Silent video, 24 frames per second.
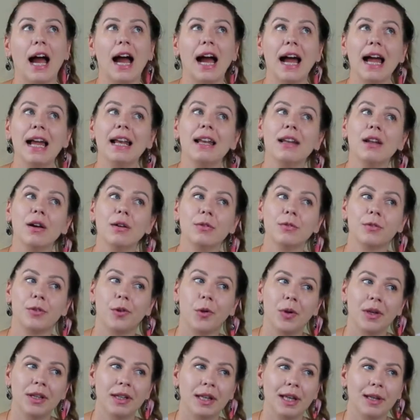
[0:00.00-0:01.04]
I love
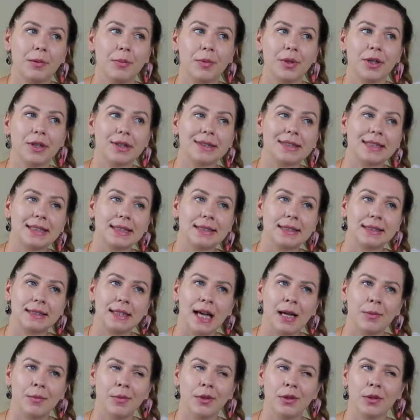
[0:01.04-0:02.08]
doing that because it's
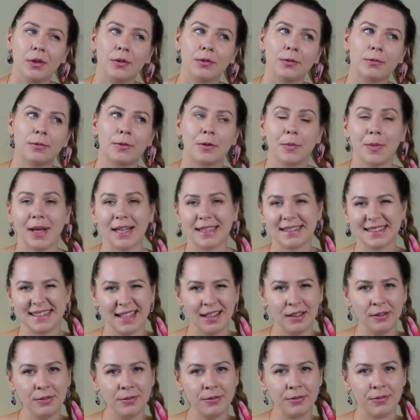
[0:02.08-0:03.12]
time, for
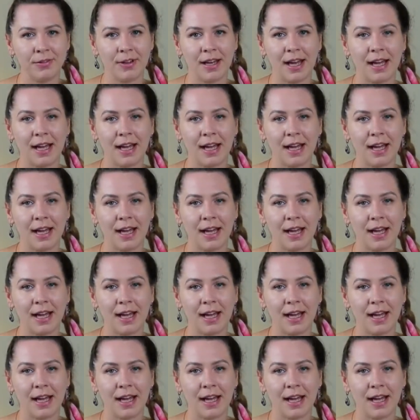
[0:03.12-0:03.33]
myself.